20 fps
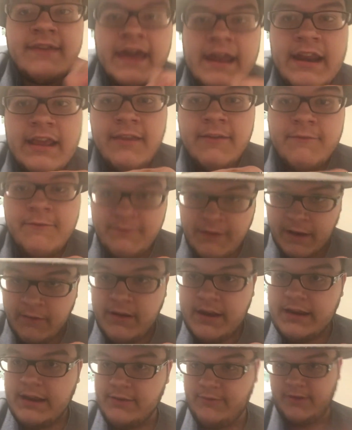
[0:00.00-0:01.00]
that is
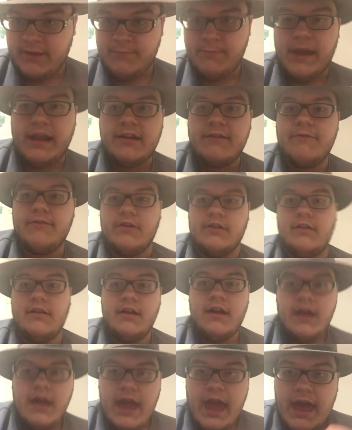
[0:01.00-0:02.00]
very disrespectful,
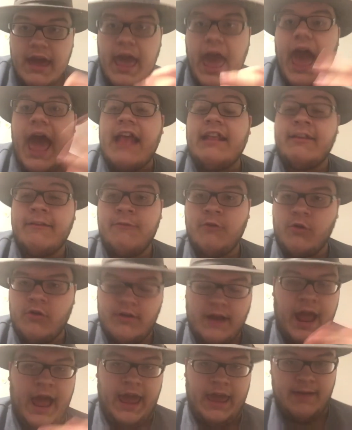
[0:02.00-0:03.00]
as
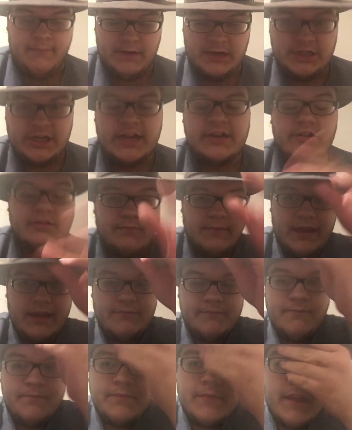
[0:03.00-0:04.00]
for I am a
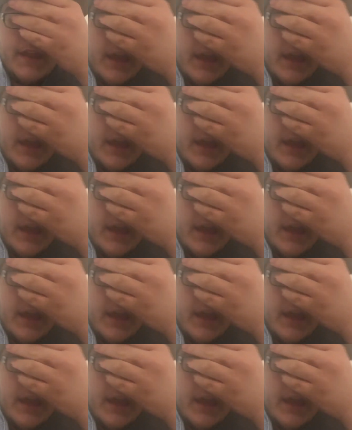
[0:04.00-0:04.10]
gentleman.